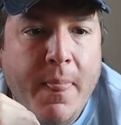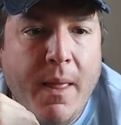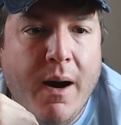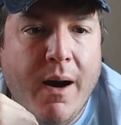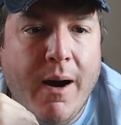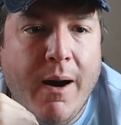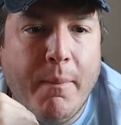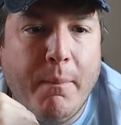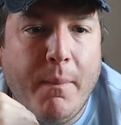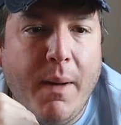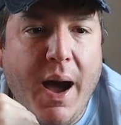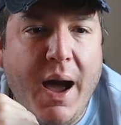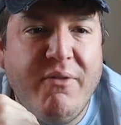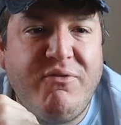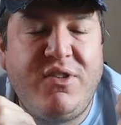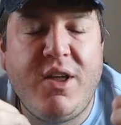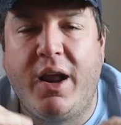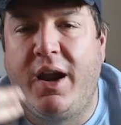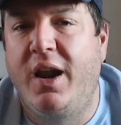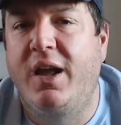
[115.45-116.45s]
Um,
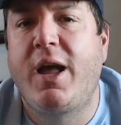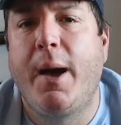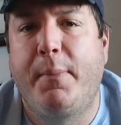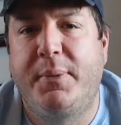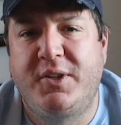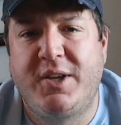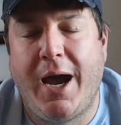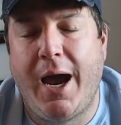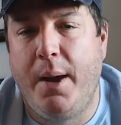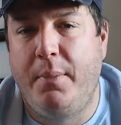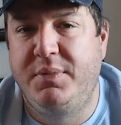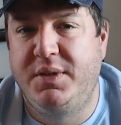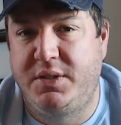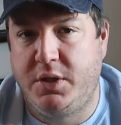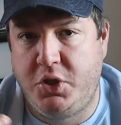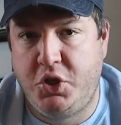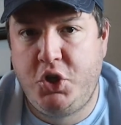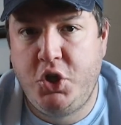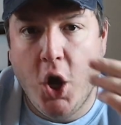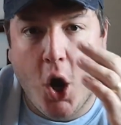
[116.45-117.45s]
I've done it a couple times as
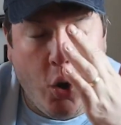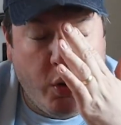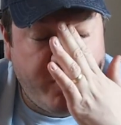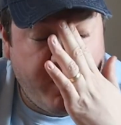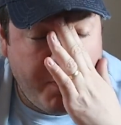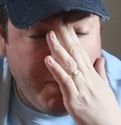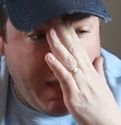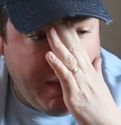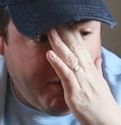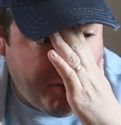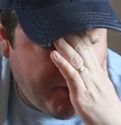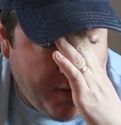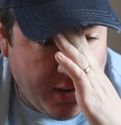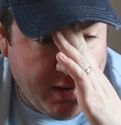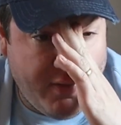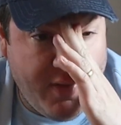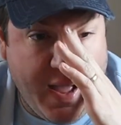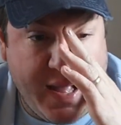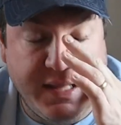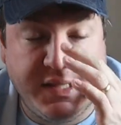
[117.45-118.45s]
a joke to make
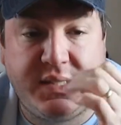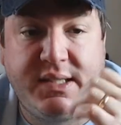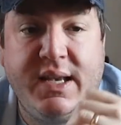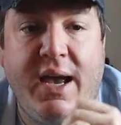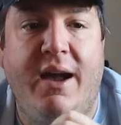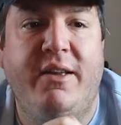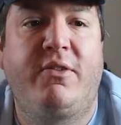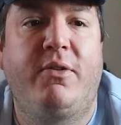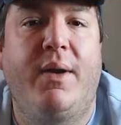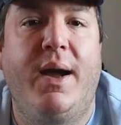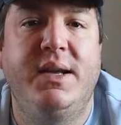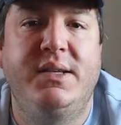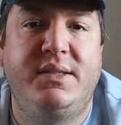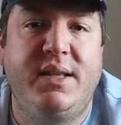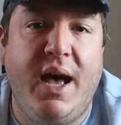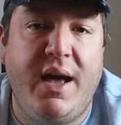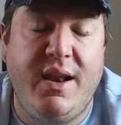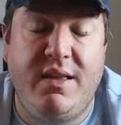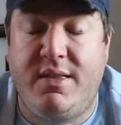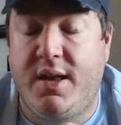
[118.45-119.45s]
fun of that and satirize
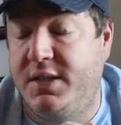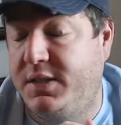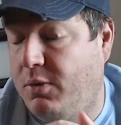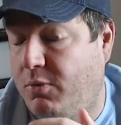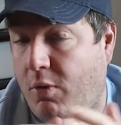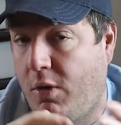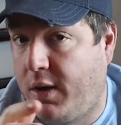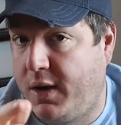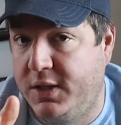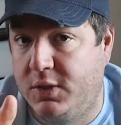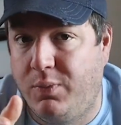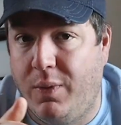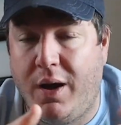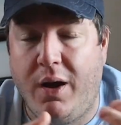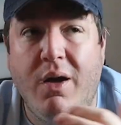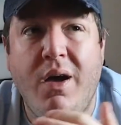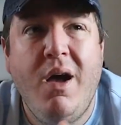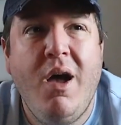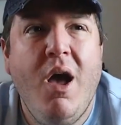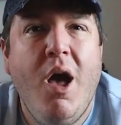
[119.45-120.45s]
that, and it doesn't work as
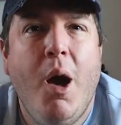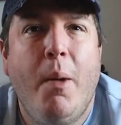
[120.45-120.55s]
well.